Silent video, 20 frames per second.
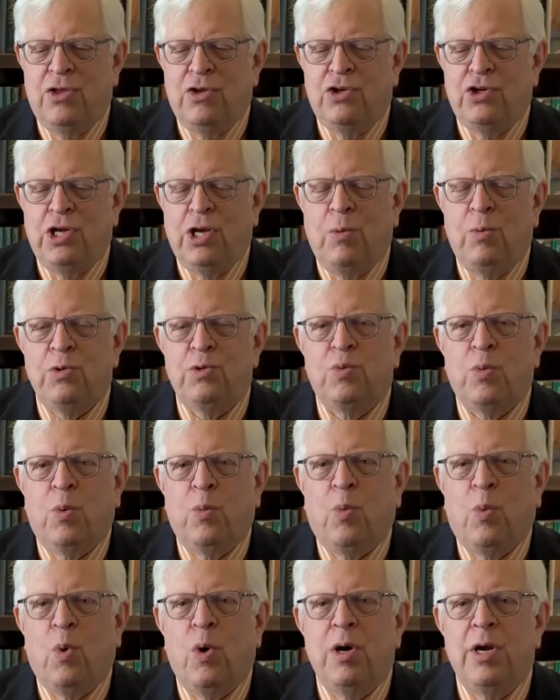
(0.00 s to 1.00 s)
she was
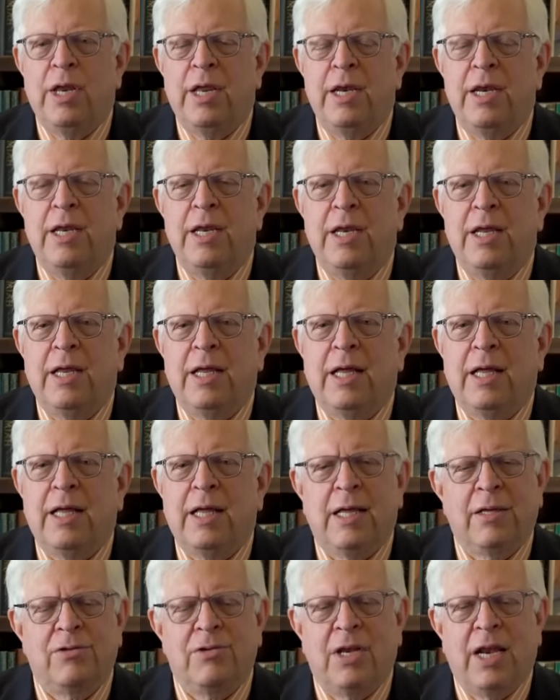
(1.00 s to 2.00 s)
rewarded.
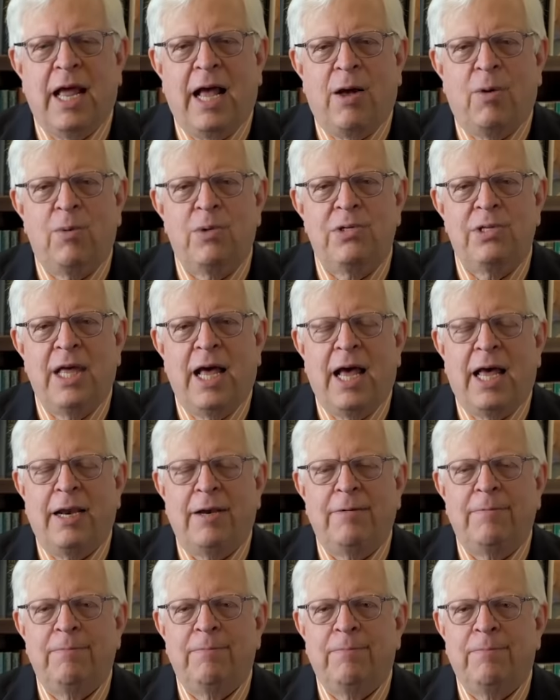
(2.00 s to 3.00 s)
I said, How was that?
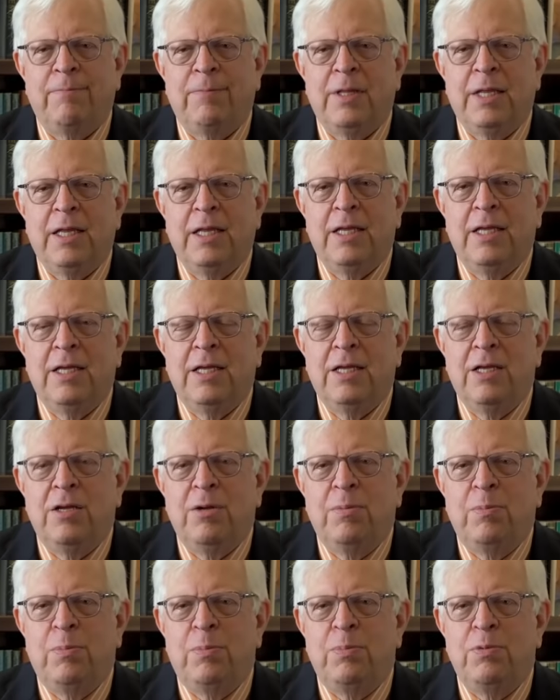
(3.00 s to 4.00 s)

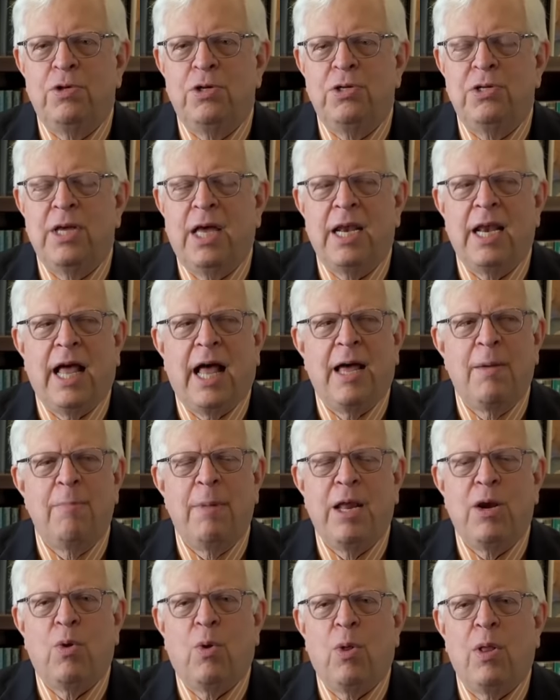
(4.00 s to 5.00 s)
She said, I
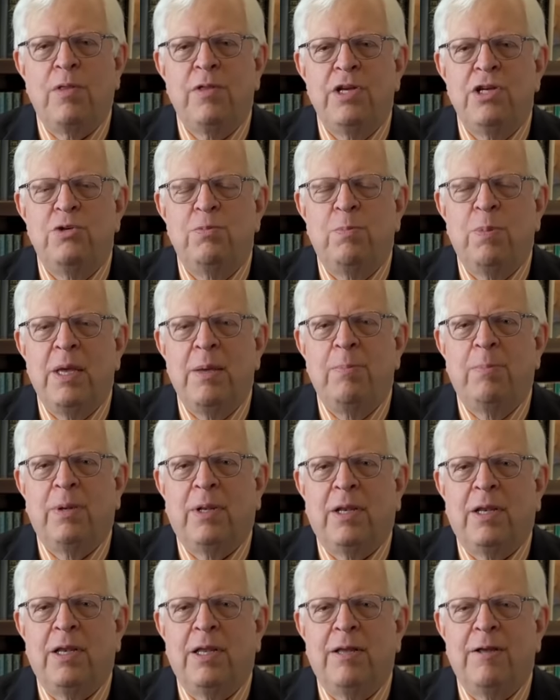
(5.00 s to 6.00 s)
met all these
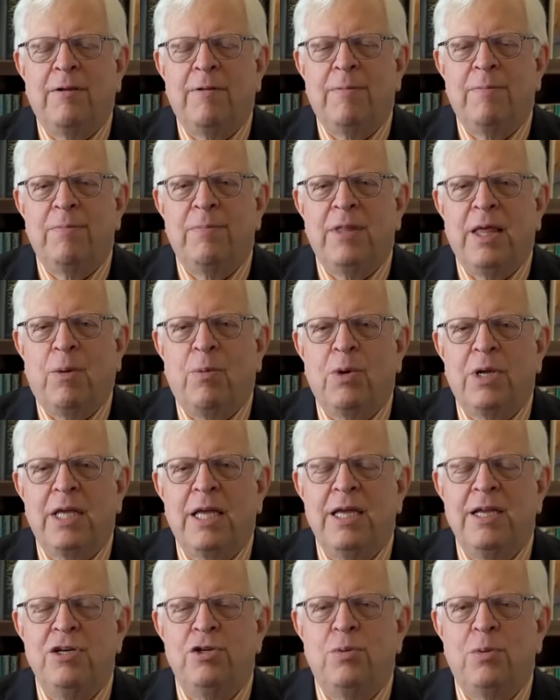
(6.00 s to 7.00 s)
people that were
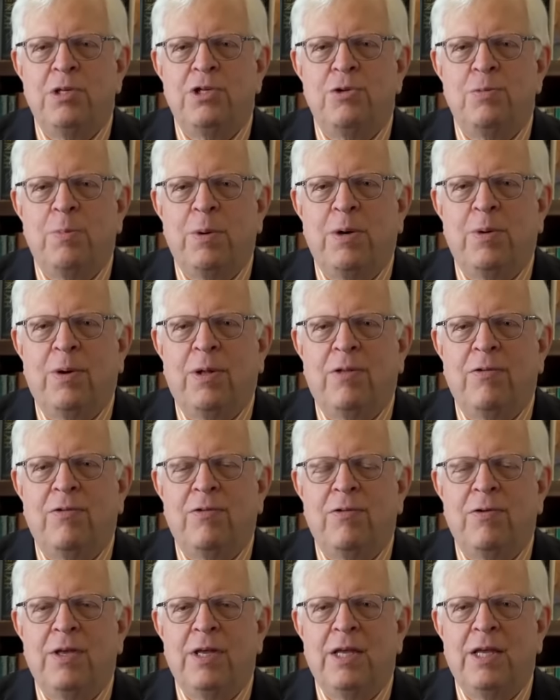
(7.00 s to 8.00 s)
kindred
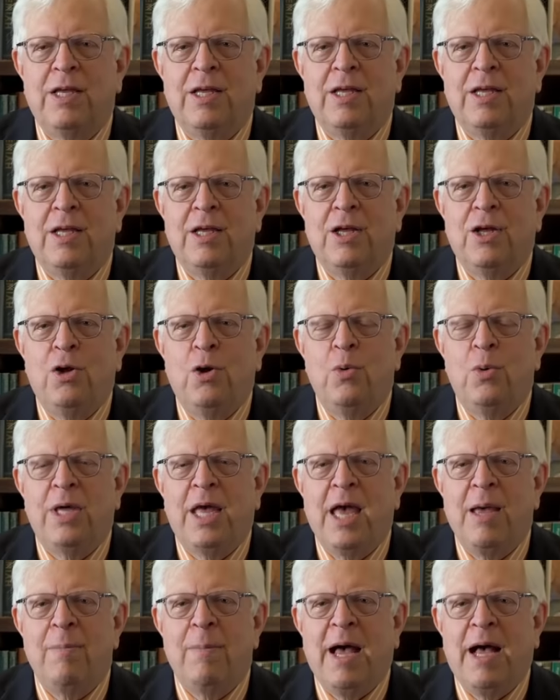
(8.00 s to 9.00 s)
spirits who
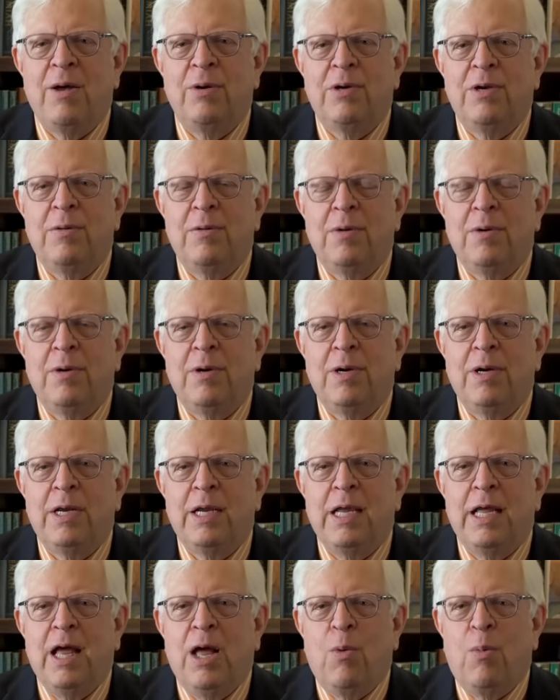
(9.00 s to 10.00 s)
came out.
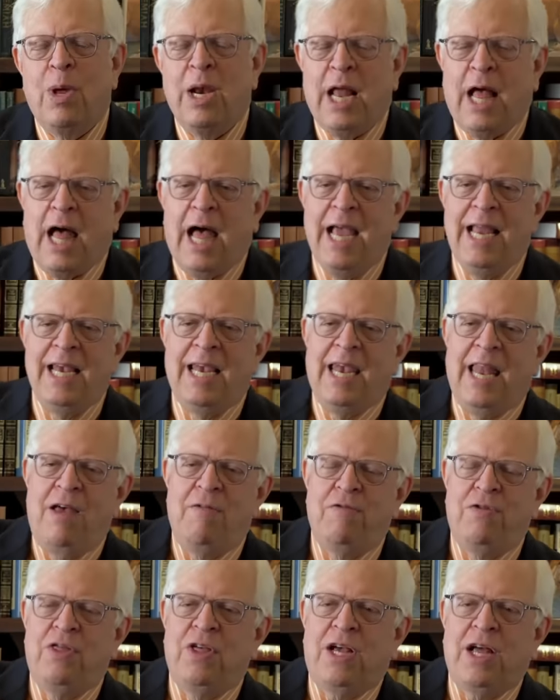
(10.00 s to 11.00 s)
When I
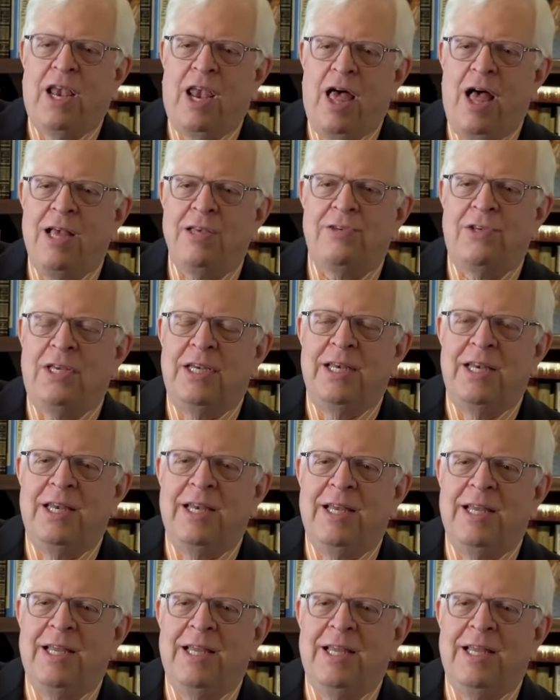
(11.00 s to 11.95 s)
left the closet,